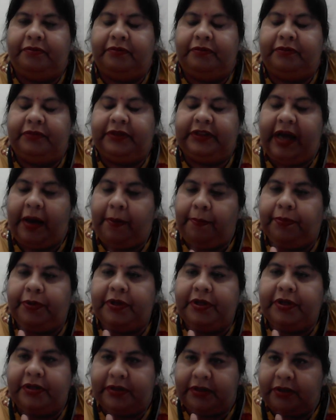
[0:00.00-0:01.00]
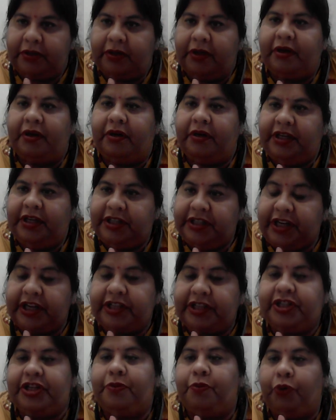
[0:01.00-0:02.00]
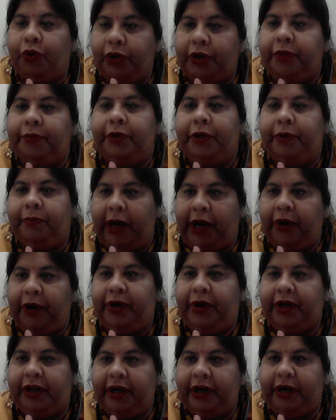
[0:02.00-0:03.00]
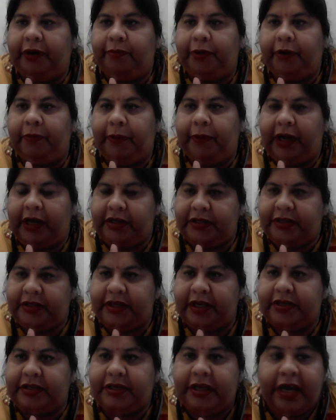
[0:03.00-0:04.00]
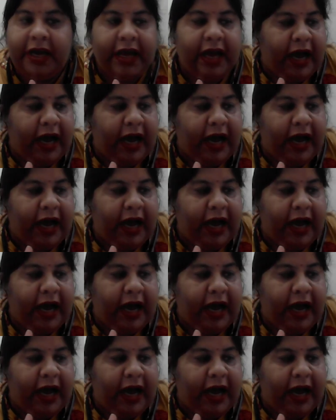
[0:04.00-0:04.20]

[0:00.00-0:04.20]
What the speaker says: samples, injection moldable biodegradable plastics.